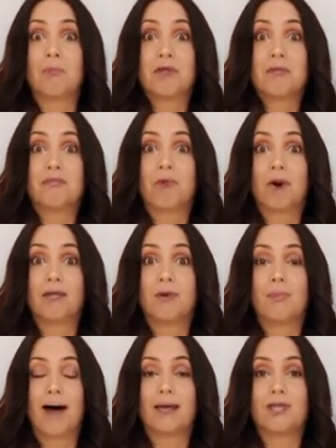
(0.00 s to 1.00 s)
was formed
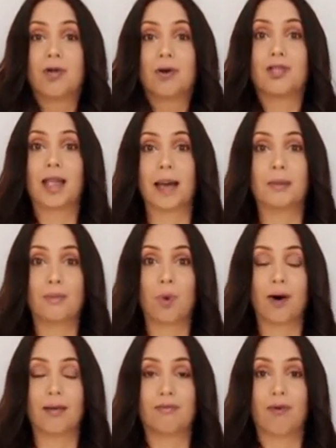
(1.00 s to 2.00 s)
around
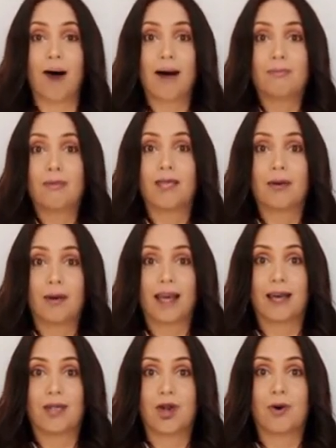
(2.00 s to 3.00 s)
13.5
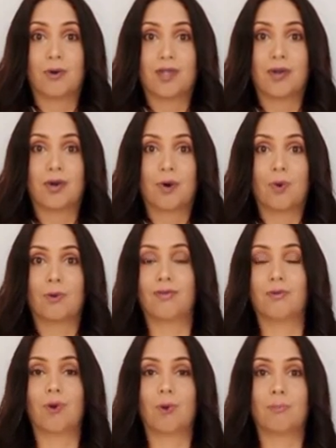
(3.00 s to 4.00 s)
billion years ago
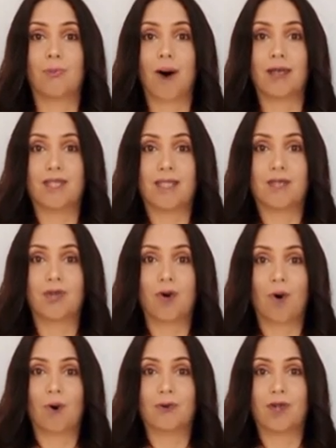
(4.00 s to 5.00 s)
through a process
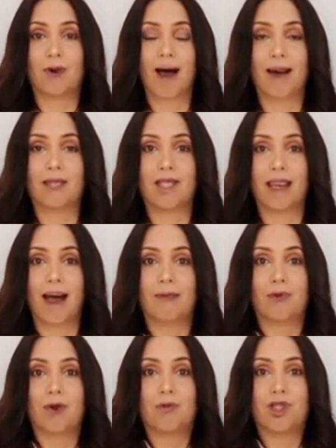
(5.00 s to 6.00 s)
called galactic
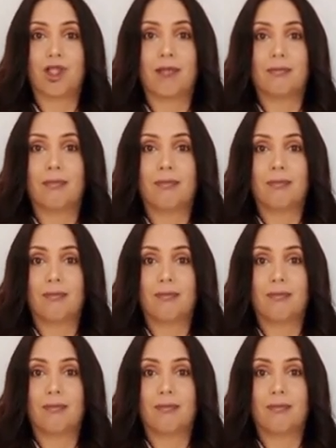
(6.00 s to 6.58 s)
evolution.